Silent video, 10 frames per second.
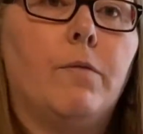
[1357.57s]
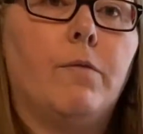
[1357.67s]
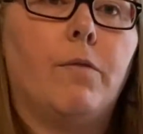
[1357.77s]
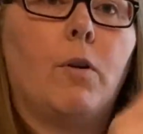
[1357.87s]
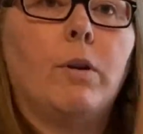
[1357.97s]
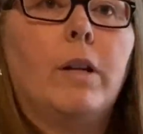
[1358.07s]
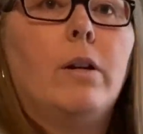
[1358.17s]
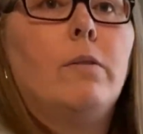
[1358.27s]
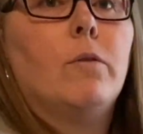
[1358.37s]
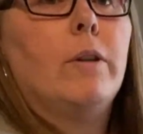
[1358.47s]
fold it
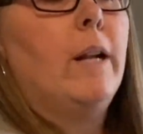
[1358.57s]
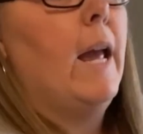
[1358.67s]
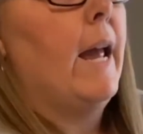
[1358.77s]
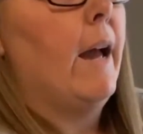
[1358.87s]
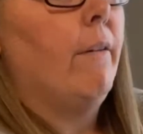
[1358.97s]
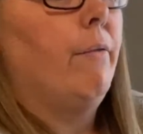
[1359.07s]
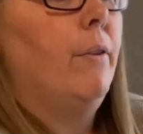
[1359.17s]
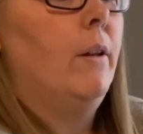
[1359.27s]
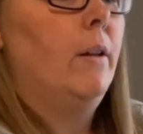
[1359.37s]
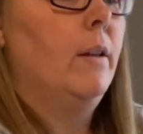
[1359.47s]
over in half
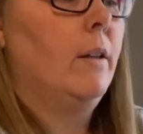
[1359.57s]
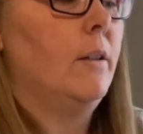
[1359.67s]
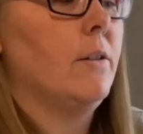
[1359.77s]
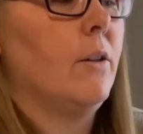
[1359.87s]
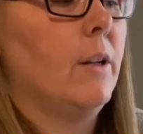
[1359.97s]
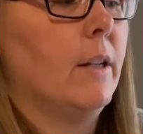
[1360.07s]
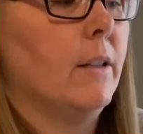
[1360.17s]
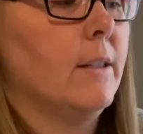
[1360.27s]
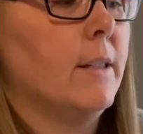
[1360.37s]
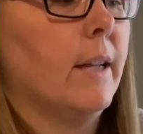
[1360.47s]
so that it
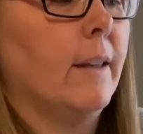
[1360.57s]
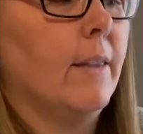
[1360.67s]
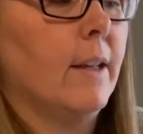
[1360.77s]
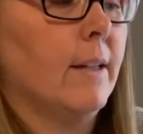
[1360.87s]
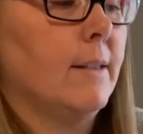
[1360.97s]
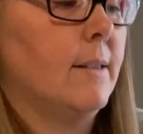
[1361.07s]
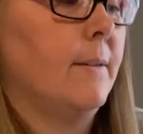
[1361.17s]
looks like this.